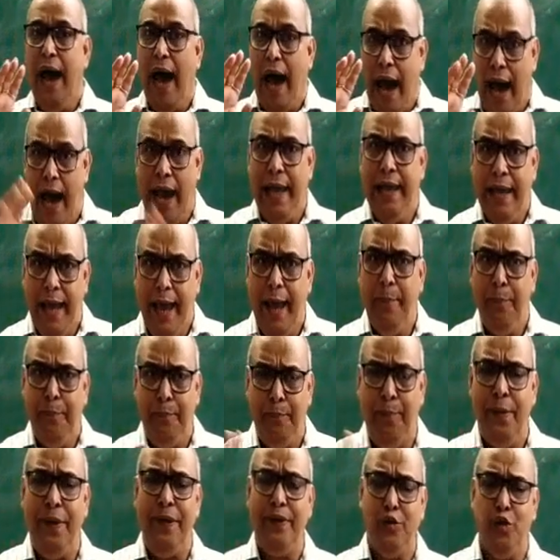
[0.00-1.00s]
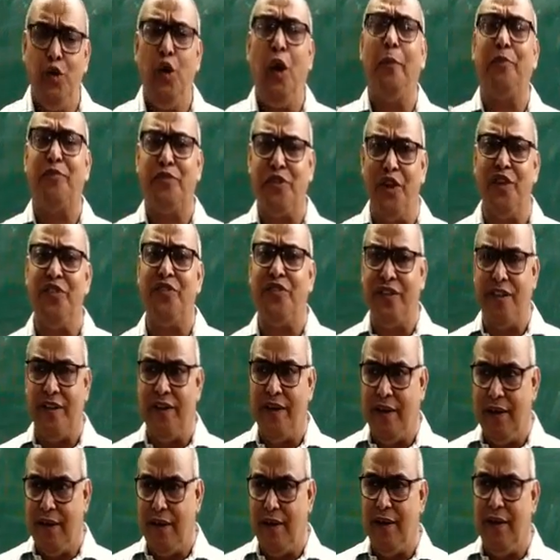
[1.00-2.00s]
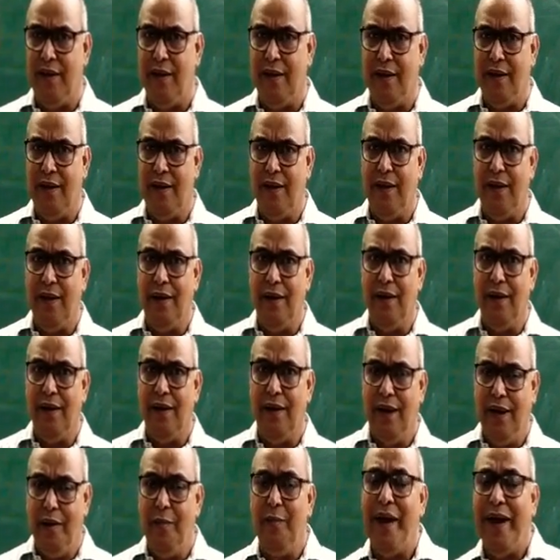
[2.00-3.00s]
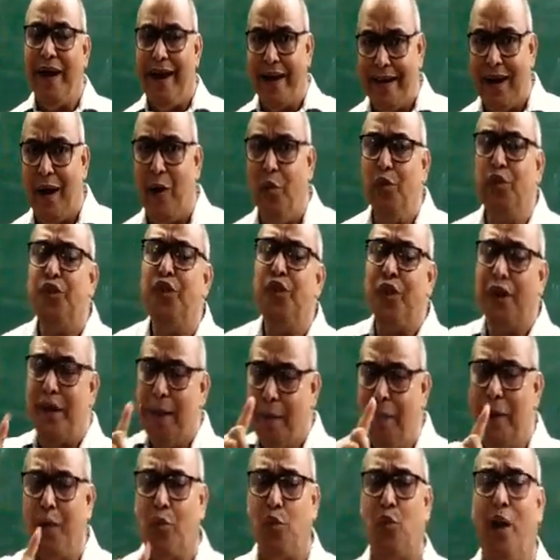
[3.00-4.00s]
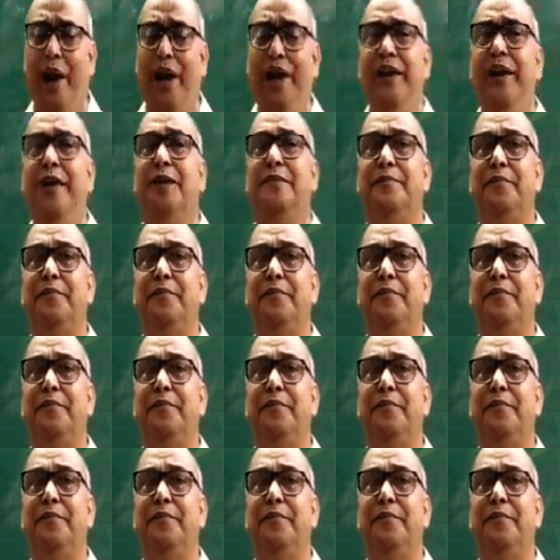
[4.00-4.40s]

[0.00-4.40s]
I have two options in my account. Number one,